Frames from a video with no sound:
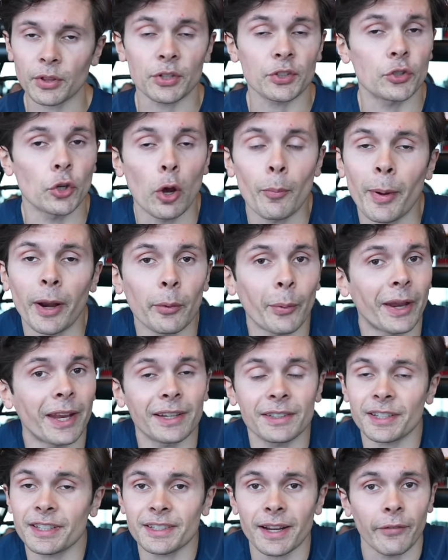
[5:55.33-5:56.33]
There's no better way to
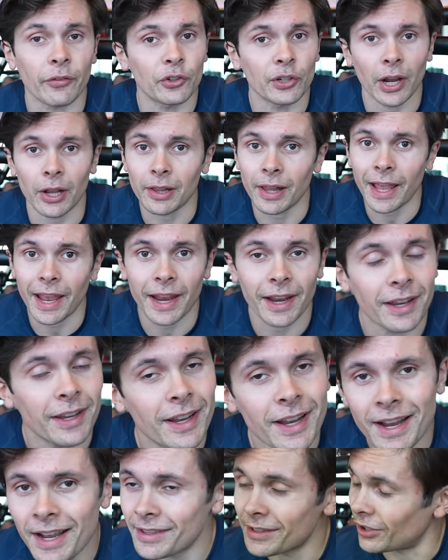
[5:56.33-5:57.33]
get discovered in LA
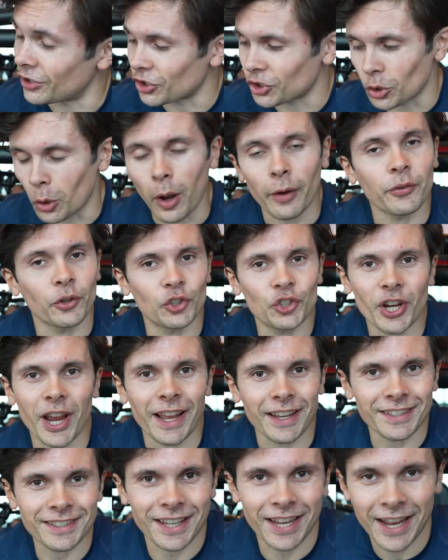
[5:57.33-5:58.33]
than show off your
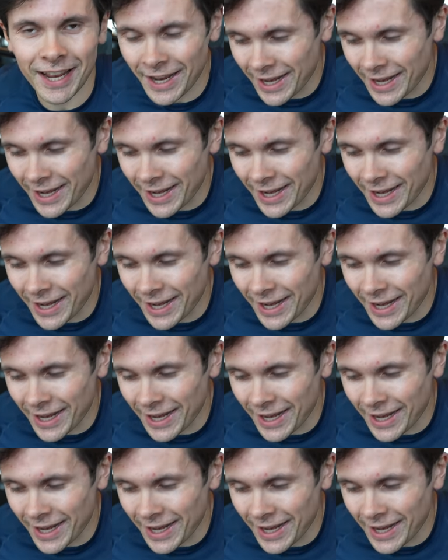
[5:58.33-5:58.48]
chest.